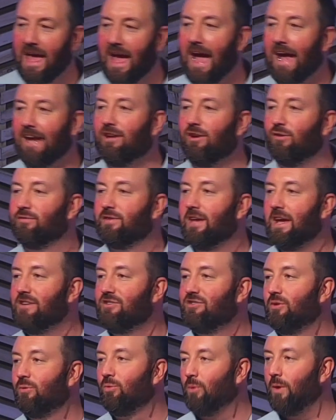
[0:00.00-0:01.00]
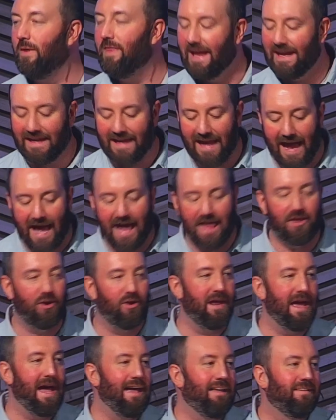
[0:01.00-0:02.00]
accusations when they
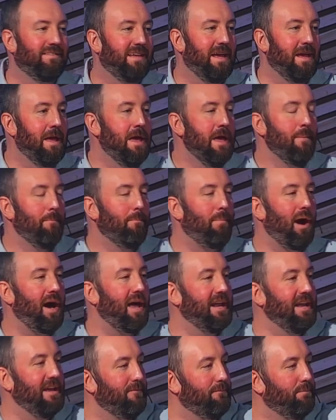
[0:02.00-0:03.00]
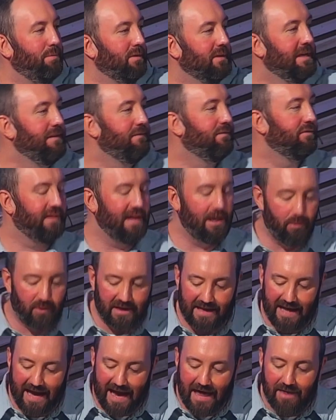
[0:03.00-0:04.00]
gathered as a body of believers. They
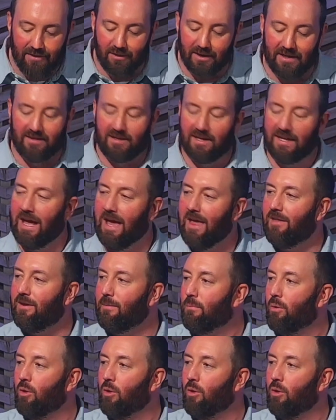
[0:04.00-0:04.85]
were gathering together.